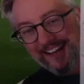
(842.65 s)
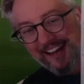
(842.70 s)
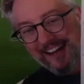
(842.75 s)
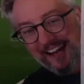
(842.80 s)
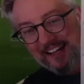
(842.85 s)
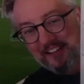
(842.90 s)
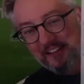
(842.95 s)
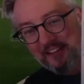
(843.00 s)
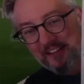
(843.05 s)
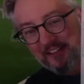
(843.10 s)

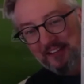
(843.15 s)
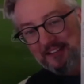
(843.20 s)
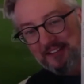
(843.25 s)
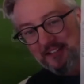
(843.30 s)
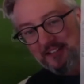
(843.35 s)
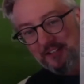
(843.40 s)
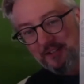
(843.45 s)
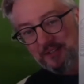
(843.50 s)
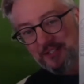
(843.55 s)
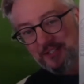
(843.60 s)
And the things
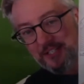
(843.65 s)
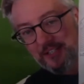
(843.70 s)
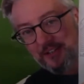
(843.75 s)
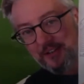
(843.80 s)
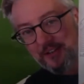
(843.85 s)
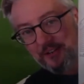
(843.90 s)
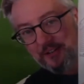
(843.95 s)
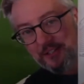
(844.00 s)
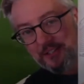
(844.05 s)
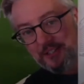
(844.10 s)
that you see
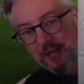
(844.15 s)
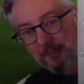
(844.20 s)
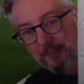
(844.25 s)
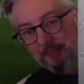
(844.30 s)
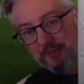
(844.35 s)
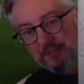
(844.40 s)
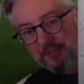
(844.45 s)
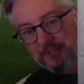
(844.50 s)
there at the top of the